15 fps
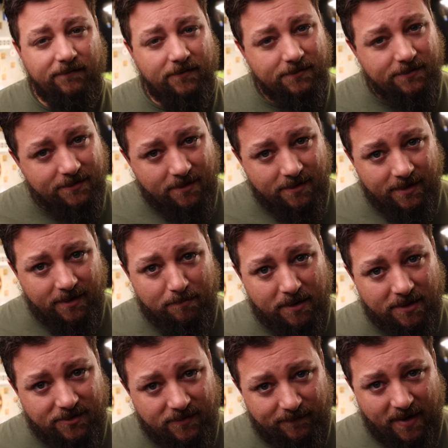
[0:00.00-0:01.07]
If you're starting a
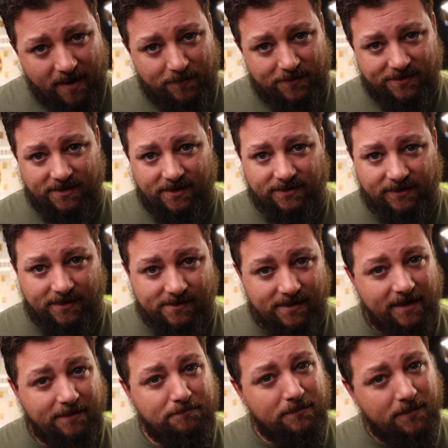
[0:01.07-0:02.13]
bunch of pepper seedlings
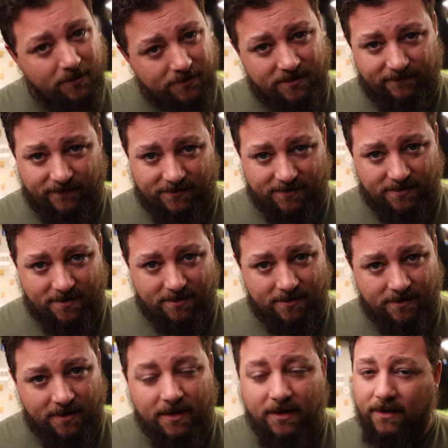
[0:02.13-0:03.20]
like most of us
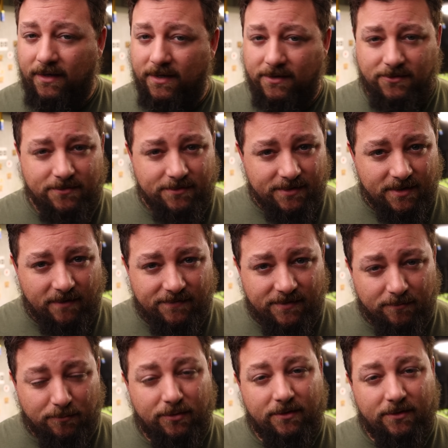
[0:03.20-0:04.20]
are, get yourself some